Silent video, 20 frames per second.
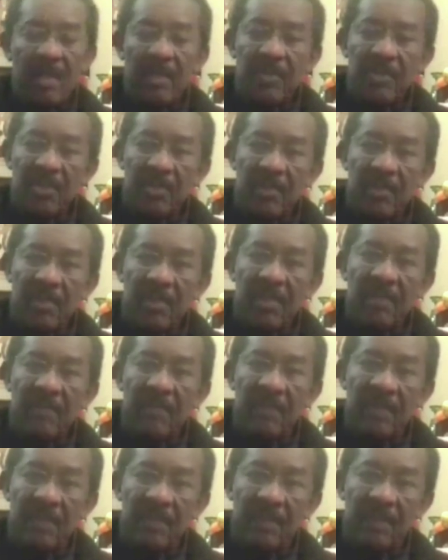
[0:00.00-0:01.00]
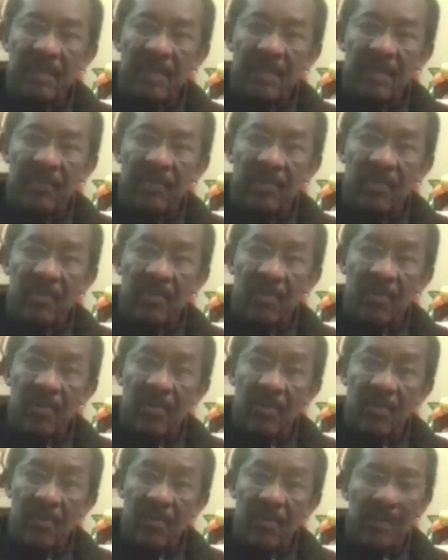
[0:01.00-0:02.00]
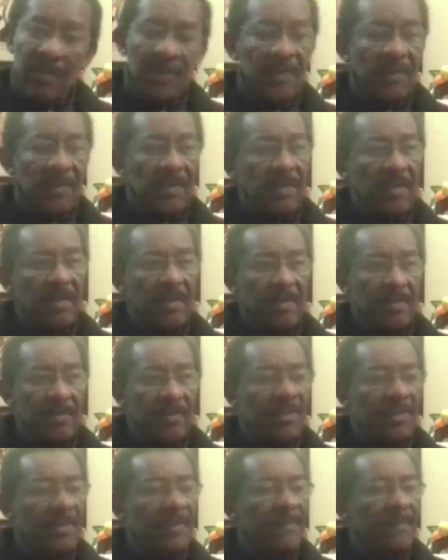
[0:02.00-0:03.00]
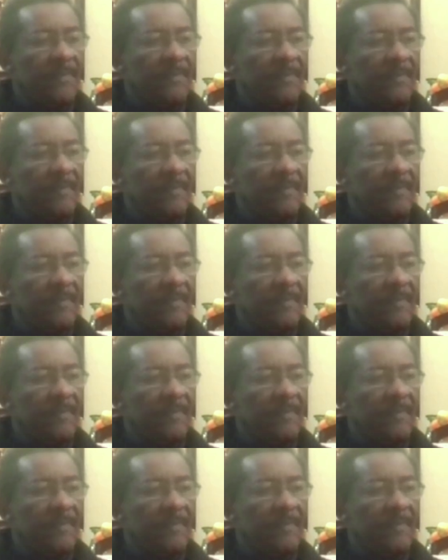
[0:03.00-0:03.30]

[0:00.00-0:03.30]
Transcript: like how Germany developed after the war. I said, okay.